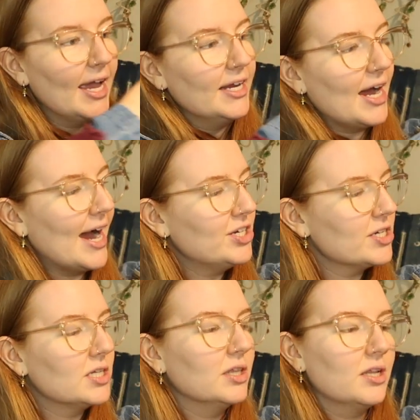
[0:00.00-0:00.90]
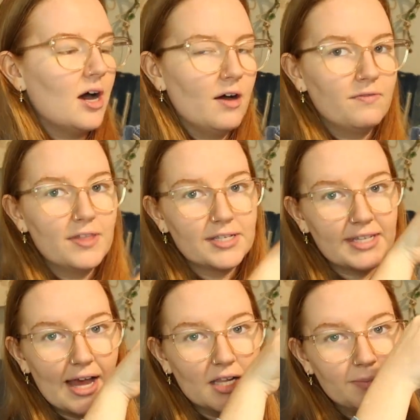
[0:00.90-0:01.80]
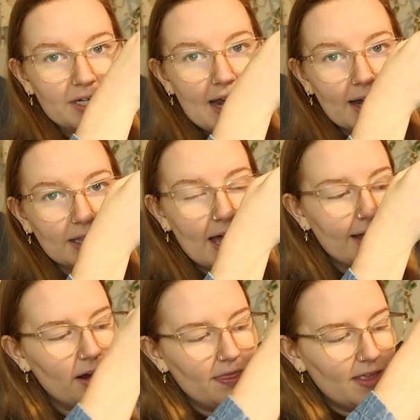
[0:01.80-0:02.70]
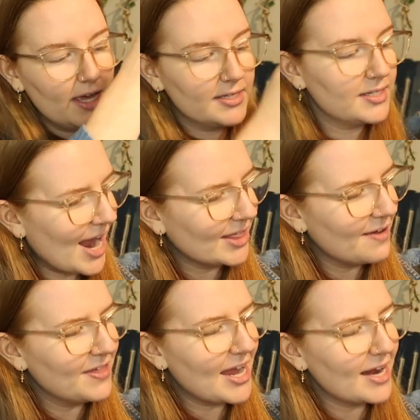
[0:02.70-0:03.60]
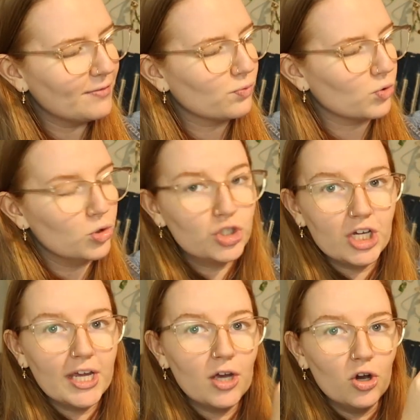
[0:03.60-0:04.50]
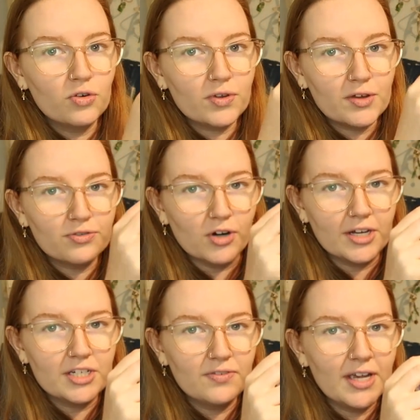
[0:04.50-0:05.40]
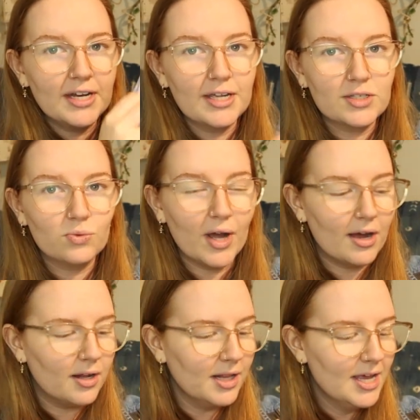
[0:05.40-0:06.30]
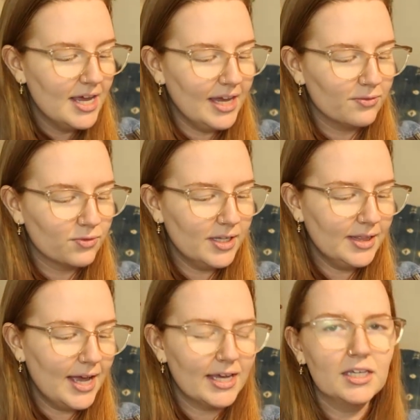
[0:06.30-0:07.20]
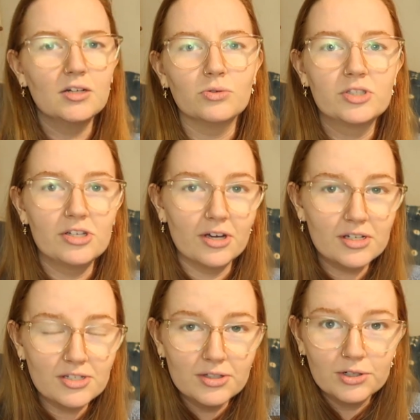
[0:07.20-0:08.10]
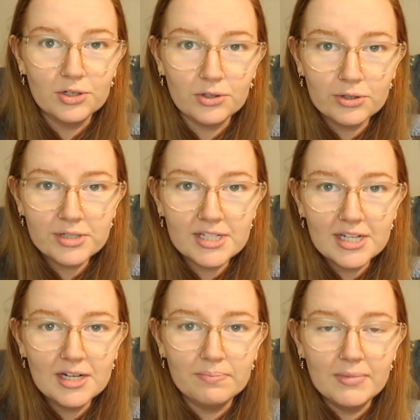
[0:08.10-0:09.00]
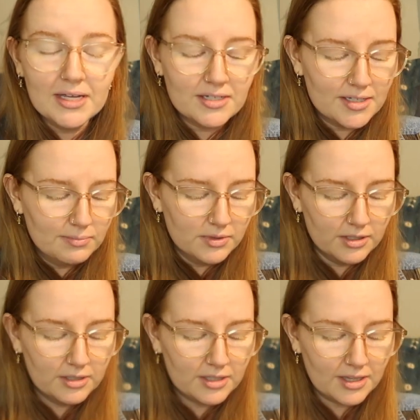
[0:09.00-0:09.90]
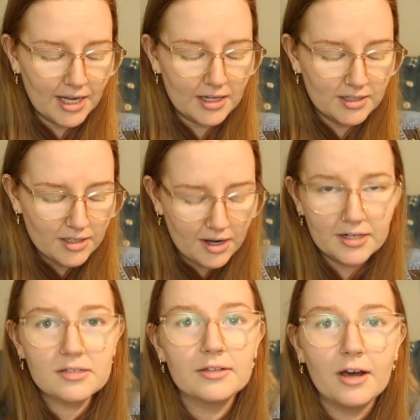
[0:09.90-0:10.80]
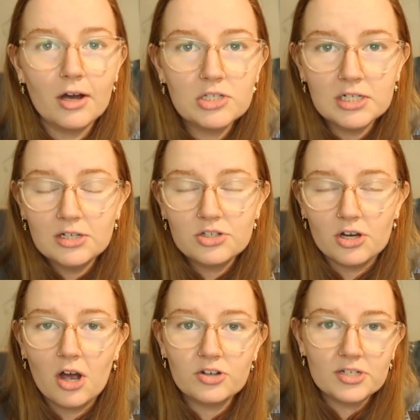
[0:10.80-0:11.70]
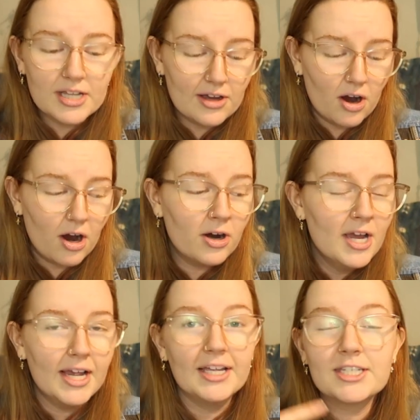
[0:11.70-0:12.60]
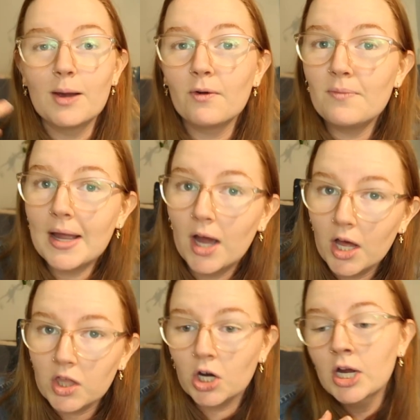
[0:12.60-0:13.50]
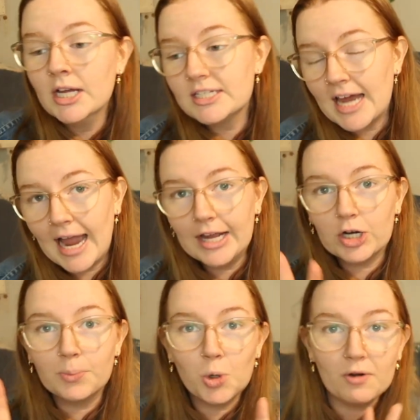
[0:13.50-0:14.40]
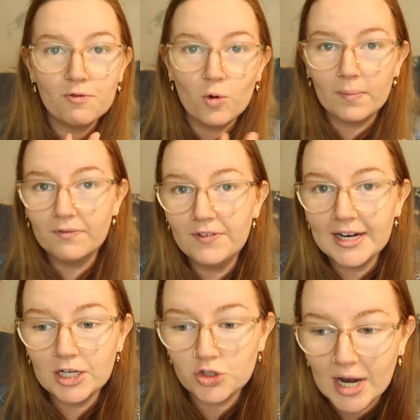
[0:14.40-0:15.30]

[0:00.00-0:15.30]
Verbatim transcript: And I just love the scalloped neckline on this. I love the kind of ruching over the front of it as well. It really like, you know, tucks the girls in and makes them look like not as large and in charge as they are in some of my other tighter, more form-fitting